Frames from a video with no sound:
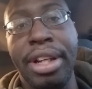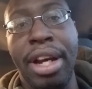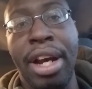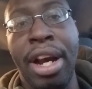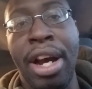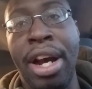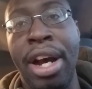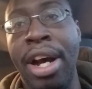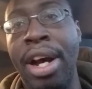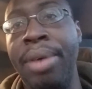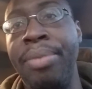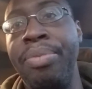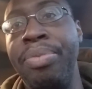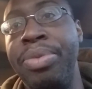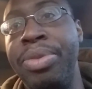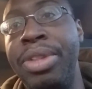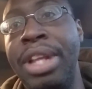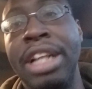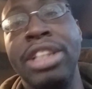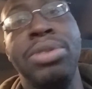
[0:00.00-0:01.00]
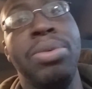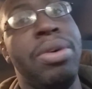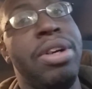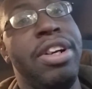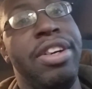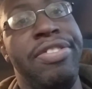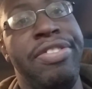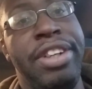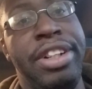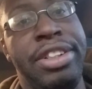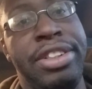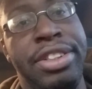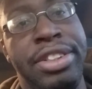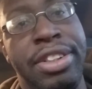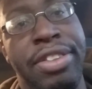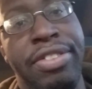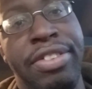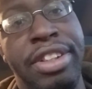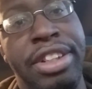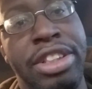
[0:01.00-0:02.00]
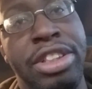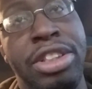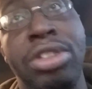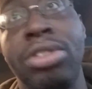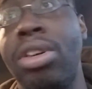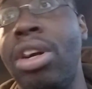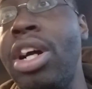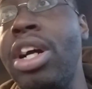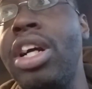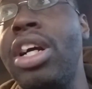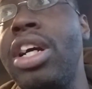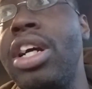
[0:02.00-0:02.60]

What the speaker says: That's one of the features of this truck.